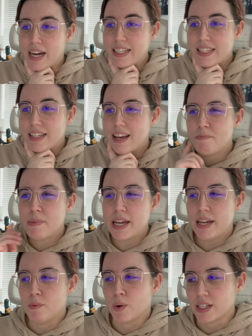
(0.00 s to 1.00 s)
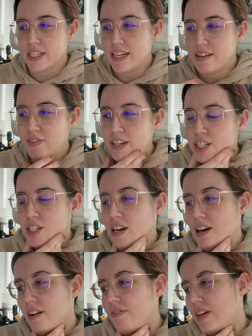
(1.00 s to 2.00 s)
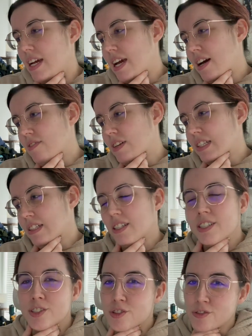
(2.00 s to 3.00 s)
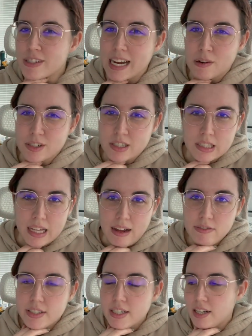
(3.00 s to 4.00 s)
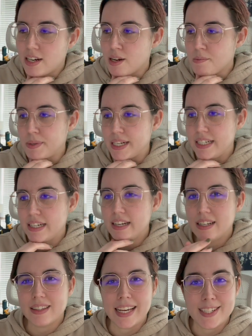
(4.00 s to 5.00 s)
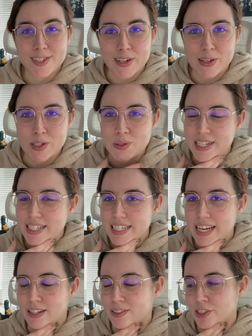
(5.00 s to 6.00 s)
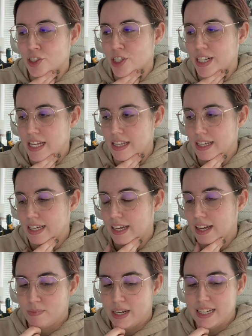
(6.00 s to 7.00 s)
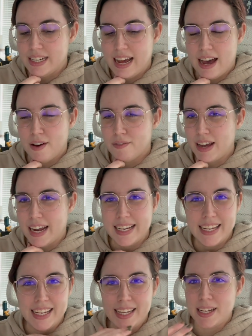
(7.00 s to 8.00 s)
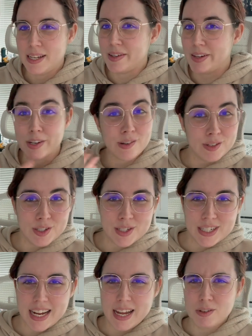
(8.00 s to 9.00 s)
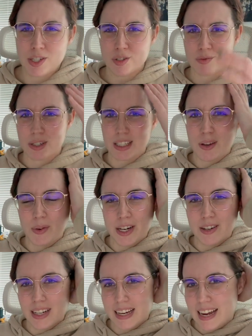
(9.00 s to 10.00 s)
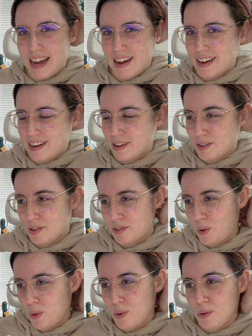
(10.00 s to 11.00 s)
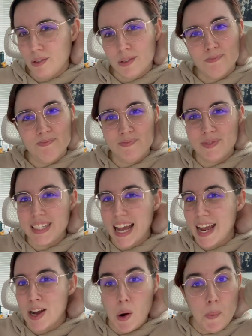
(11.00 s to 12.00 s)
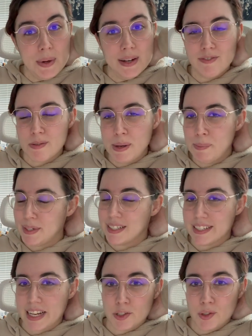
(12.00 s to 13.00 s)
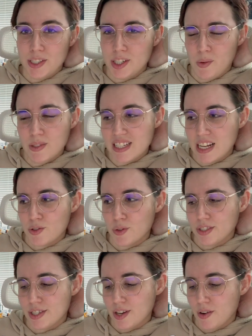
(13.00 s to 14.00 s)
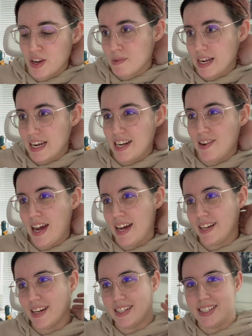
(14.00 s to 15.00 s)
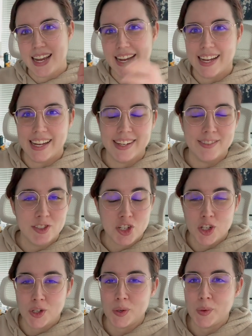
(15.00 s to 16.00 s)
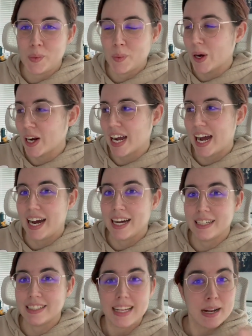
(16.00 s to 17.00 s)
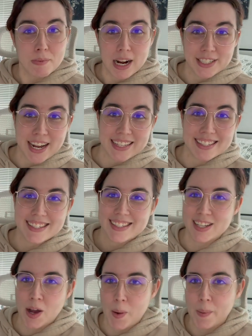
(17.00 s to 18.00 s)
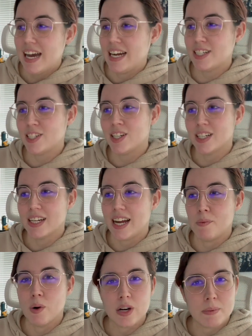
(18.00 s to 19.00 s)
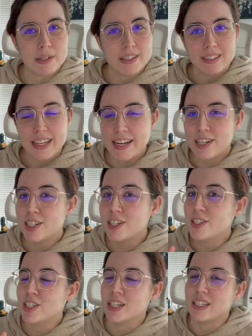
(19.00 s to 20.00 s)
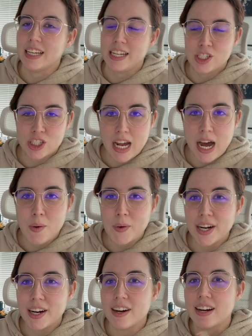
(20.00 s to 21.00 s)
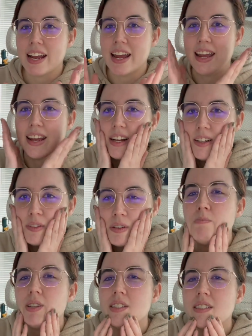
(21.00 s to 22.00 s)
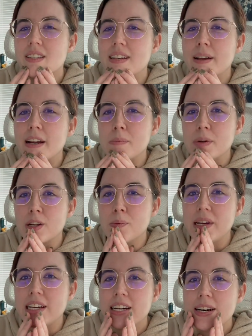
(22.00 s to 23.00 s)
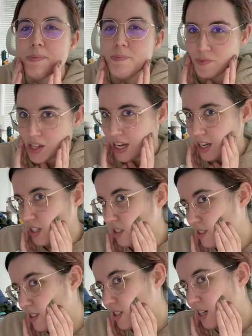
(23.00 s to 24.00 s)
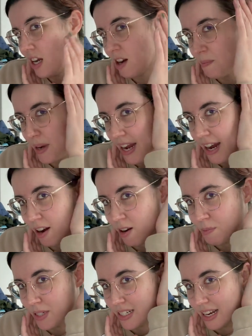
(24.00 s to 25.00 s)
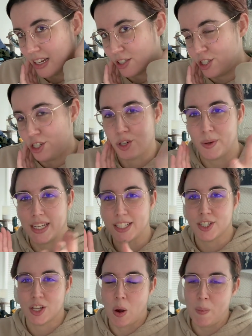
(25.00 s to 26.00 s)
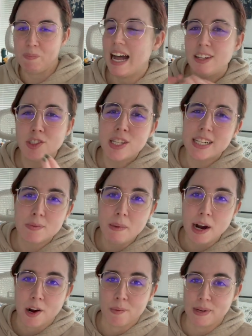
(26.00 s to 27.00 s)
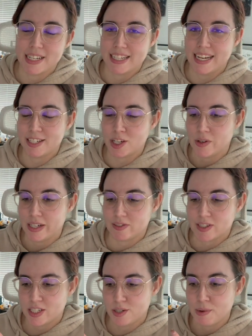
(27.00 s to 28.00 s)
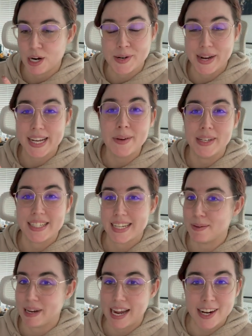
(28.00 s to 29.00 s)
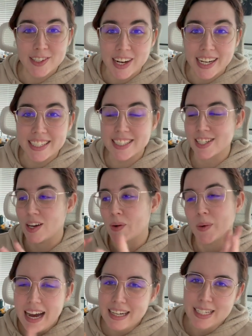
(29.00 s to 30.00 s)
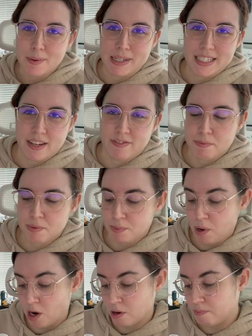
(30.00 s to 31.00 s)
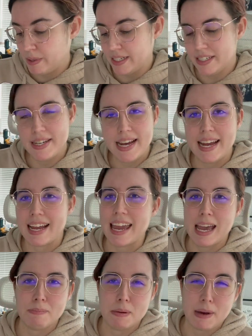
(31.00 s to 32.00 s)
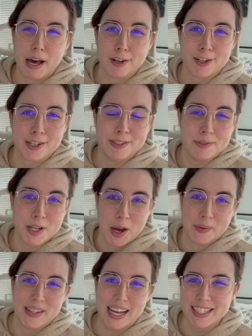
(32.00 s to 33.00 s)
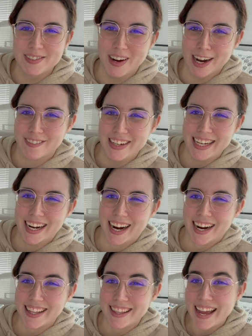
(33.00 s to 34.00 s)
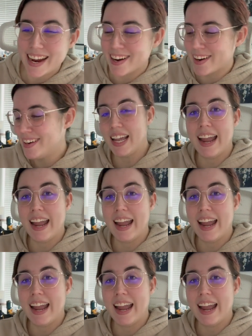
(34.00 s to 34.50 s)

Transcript: I still have my workday to finish off. I have a little under 3 hours left, but I did get a late start, so I didn't take a lunch or anything. I didn't have any interviews today, which was really weird. Like I had a whole day open for people to schedule and no one scheduled. So I kind of had a day to work on side projects. So I woke up a little later, took a late shower and put on skincare but no makeup and took care of my hair but didn't actually do it. So I'll do that tomorrow because I had to go out tomorrow anyways to get my hair done. So I'll dumb myself up tomorrow, but today I can't be bothered. So that's where we are there.